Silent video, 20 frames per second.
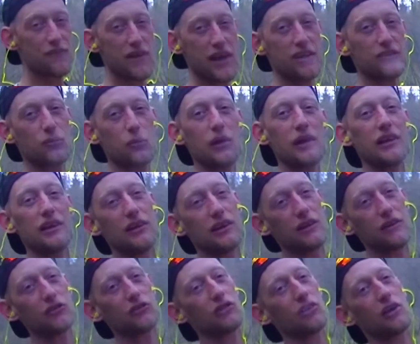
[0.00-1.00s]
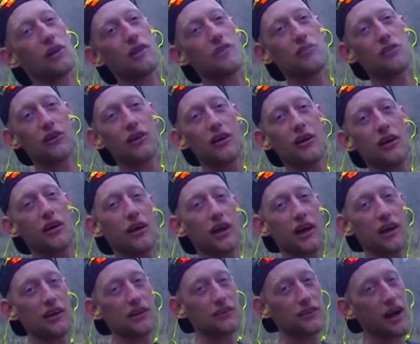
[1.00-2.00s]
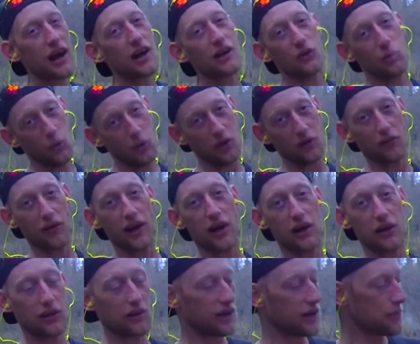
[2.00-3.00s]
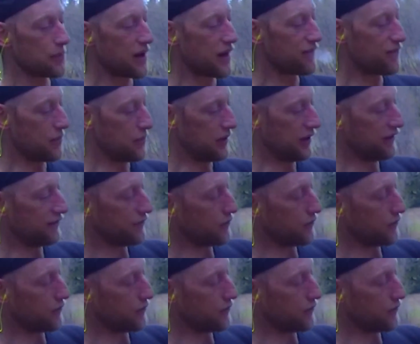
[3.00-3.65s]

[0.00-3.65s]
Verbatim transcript: fast we can discharge an entire 20 round clip out of a Mini